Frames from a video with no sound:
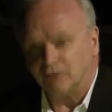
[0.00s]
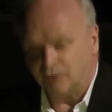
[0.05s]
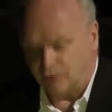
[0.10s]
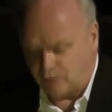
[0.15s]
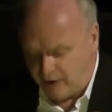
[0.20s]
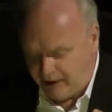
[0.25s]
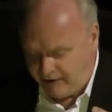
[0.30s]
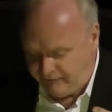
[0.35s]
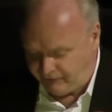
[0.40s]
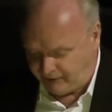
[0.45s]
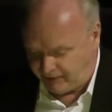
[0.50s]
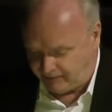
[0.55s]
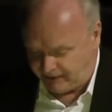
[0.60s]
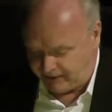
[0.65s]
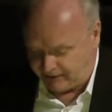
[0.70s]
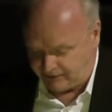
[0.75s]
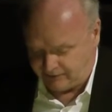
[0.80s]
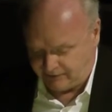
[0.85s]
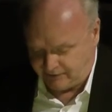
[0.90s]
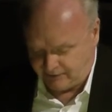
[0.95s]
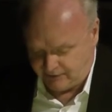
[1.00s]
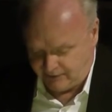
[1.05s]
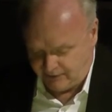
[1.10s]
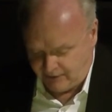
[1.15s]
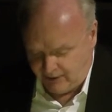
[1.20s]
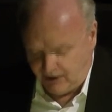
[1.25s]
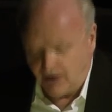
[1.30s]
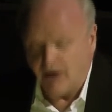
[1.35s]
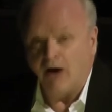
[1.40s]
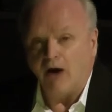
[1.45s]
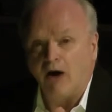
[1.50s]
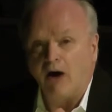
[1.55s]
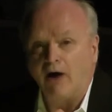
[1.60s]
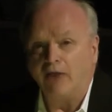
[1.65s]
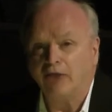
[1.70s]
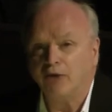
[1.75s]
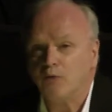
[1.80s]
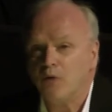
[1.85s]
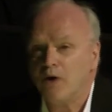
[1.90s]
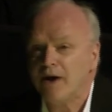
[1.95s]
or away from it.
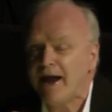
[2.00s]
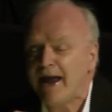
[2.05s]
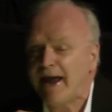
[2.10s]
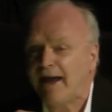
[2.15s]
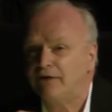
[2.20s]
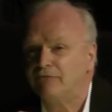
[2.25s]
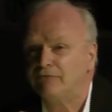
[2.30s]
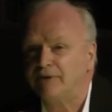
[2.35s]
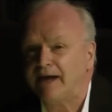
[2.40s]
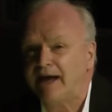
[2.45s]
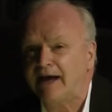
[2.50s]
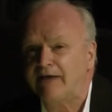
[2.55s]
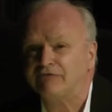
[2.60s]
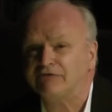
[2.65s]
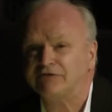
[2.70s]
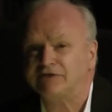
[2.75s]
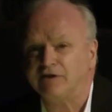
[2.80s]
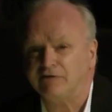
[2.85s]
On the one hand, we have